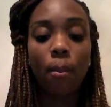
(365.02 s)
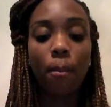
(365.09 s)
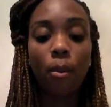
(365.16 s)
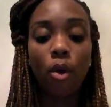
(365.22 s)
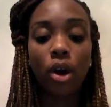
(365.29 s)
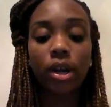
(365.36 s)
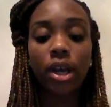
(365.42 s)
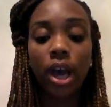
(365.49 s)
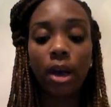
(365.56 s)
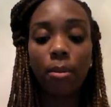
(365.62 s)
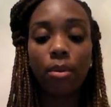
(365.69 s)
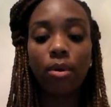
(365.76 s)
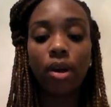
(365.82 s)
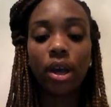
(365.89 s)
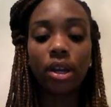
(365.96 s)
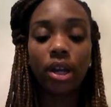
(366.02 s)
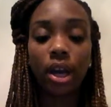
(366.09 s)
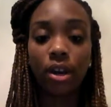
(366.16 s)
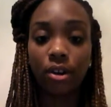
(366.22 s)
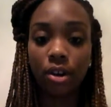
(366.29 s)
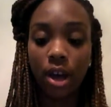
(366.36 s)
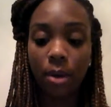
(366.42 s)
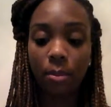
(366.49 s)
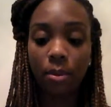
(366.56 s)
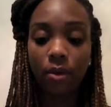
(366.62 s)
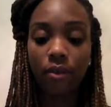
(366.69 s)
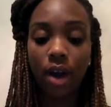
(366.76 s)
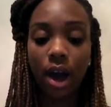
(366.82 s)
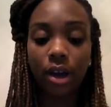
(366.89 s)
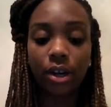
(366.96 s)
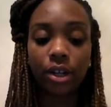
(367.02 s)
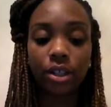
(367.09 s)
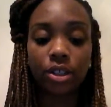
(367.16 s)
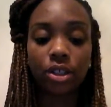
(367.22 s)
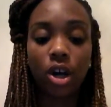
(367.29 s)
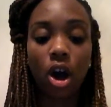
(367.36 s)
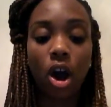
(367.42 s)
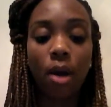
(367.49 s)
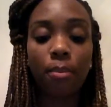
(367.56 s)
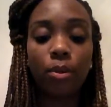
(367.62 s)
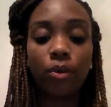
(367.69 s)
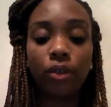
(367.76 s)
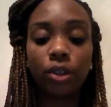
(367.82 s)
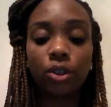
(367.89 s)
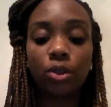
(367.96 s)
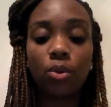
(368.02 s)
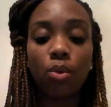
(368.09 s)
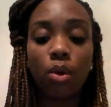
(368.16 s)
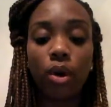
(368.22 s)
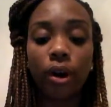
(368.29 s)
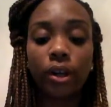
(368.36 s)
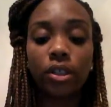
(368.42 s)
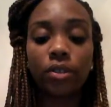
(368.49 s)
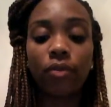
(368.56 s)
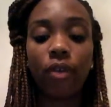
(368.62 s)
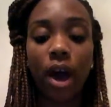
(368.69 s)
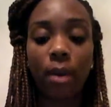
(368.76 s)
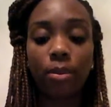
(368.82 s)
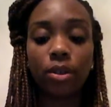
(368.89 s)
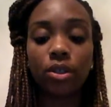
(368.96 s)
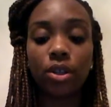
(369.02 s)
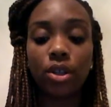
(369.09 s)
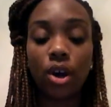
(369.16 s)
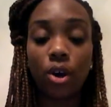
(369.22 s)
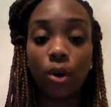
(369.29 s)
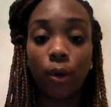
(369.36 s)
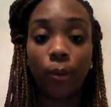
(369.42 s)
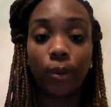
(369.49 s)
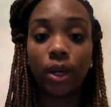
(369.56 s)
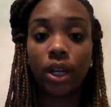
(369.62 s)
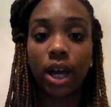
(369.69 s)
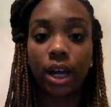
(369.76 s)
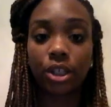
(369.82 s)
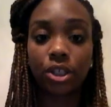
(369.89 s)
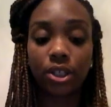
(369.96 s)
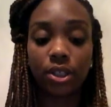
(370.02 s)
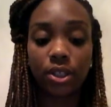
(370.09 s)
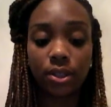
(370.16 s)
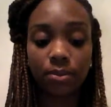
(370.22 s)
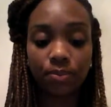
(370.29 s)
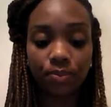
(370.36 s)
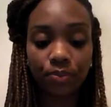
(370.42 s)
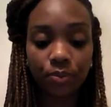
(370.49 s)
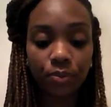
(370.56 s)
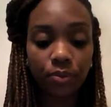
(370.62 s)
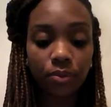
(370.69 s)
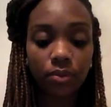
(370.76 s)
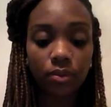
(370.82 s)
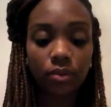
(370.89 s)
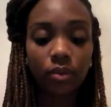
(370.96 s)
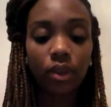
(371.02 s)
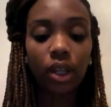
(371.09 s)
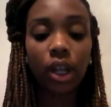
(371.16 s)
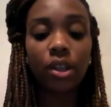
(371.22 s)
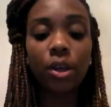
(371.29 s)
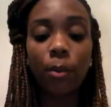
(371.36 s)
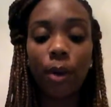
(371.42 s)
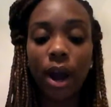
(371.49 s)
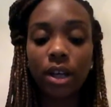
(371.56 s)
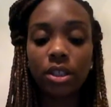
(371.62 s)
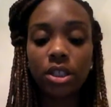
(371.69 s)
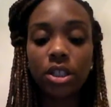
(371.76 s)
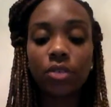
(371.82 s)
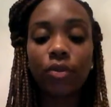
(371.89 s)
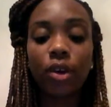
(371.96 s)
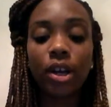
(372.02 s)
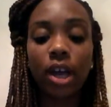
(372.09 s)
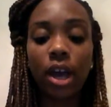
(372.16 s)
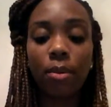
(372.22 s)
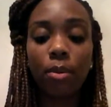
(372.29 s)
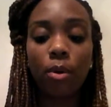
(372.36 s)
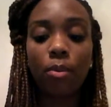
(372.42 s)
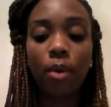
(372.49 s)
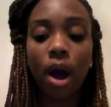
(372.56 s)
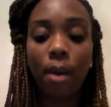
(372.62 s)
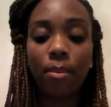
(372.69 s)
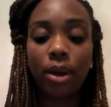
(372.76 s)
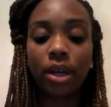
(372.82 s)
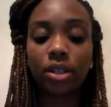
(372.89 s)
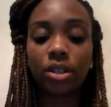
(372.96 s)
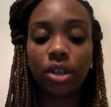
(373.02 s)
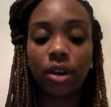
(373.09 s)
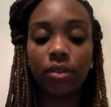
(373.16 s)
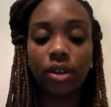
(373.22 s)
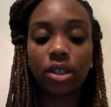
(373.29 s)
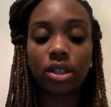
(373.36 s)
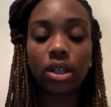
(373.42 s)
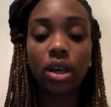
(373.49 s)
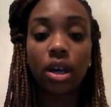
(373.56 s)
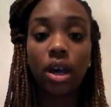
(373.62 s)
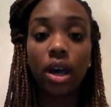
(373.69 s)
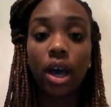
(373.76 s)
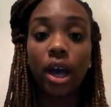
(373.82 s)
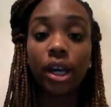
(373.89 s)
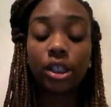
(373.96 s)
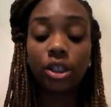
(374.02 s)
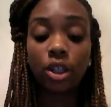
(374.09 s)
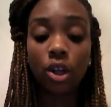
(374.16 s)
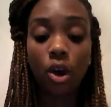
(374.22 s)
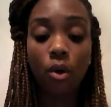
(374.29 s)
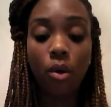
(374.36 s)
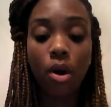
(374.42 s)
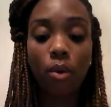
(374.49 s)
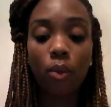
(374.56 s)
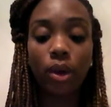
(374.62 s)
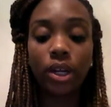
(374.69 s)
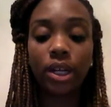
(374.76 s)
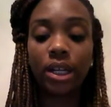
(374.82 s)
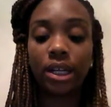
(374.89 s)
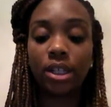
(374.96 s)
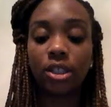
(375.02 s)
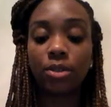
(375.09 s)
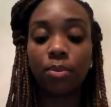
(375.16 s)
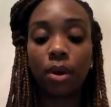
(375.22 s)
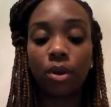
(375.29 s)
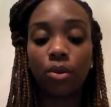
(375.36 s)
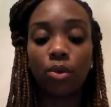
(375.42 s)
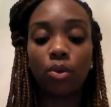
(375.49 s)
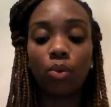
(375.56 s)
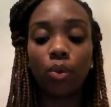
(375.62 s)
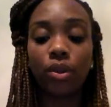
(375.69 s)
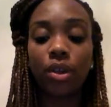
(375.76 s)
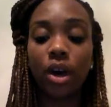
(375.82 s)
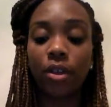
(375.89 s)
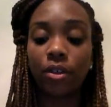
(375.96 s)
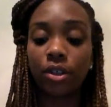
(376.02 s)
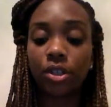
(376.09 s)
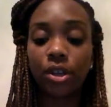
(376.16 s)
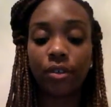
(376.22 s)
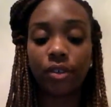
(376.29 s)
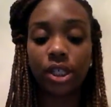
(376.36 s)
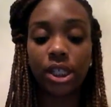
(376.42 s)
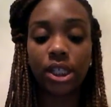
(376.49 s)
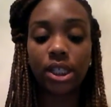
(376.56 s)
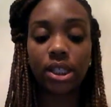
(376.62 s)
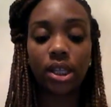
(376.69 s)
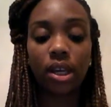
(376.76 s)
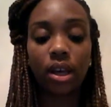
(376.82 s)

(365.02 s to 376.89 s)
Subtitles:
More cable and internet providers are moving towards fiber to the home connections. The prices for cable broadband service is lower when it is bundled with other services.